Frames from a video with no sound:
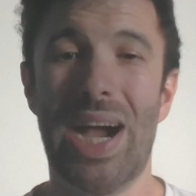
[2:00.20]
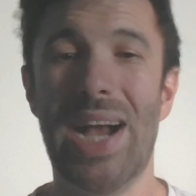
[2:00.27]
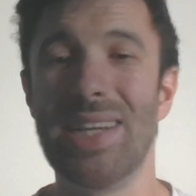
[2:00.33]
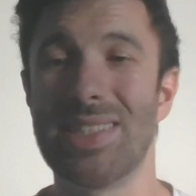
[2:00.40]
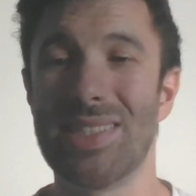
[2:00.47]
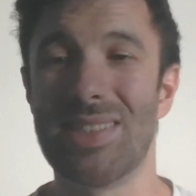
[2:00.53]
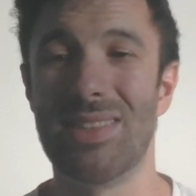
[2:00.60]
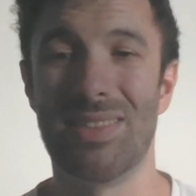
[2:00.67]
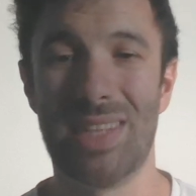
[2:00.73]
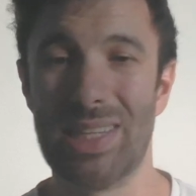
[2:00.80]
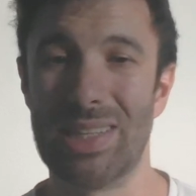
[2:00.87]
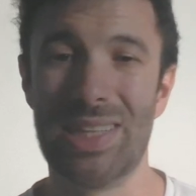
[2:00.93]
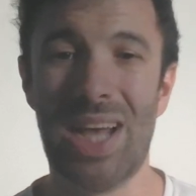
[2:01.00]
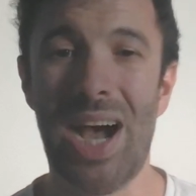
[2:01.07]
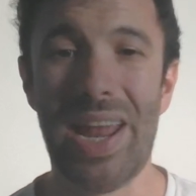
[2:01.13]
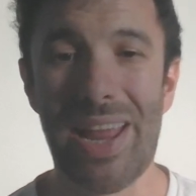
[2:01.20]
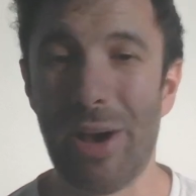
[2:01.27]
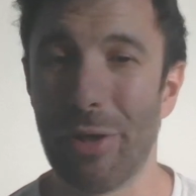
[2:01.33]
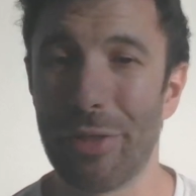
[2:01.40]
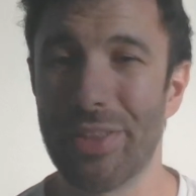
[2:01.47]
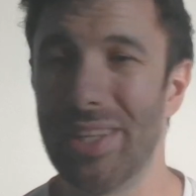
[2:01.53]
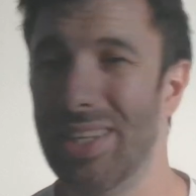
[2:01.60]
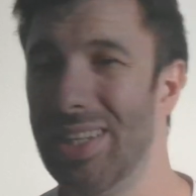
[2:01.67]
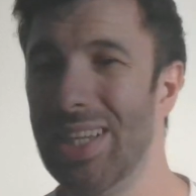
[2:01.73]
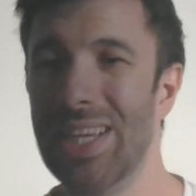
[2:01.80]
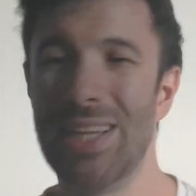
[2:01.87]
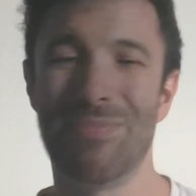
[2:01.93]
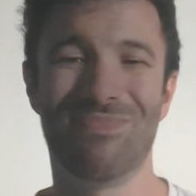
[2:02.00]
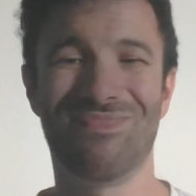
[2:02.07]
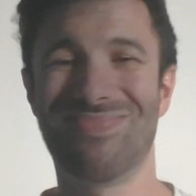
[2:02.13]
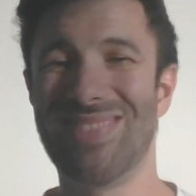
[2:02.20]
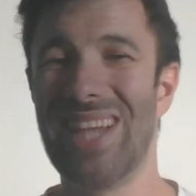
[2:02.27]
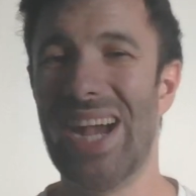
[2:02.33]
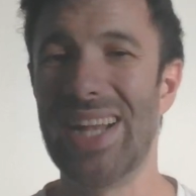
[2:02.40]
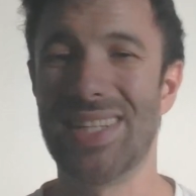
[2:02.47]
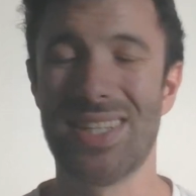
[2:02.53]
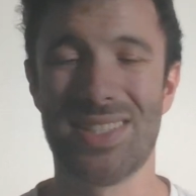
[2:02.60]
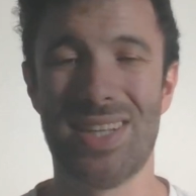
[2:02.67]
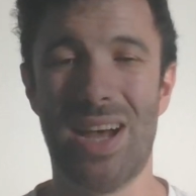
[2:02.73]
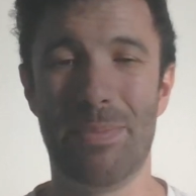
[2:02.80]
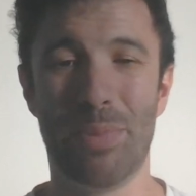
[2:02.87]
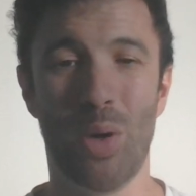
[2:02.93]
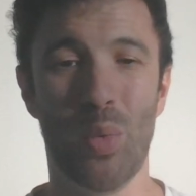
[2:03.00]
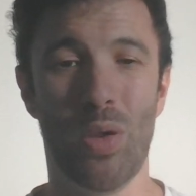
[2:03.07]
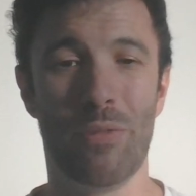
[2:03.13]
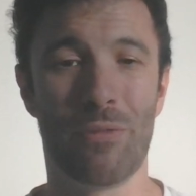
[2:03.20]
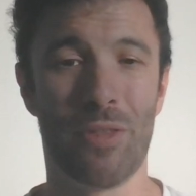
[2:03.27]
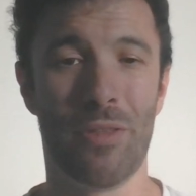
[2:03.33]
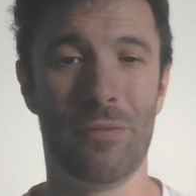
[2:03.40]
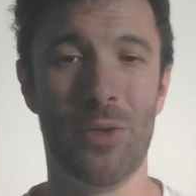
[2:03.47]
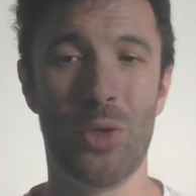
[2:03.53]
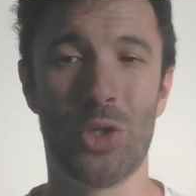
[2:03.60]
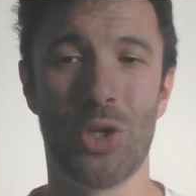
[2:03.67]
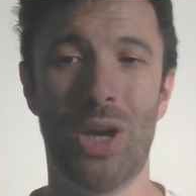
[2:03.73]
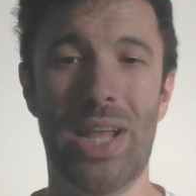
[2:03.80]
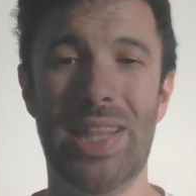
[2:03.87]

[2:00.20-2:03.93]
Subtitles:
guys, like not healthy, that does not bode well for the future.